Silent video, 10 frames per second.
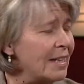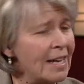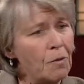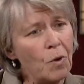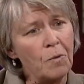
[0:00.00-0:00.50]

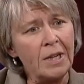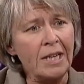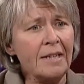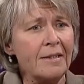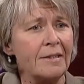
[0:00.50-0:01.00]
And what we
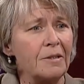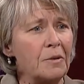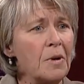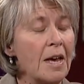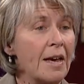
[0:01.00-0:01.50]
need to
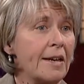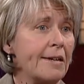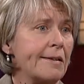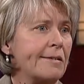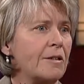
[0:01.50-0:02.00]
do
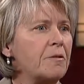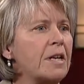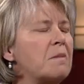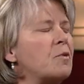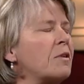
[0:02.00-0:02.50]
is
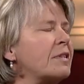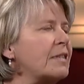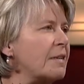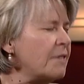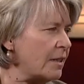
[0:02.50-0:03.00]
create a more
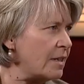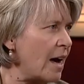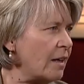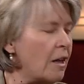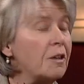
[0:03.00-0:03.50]
civic
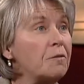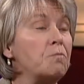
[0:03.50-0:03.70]
dialogue,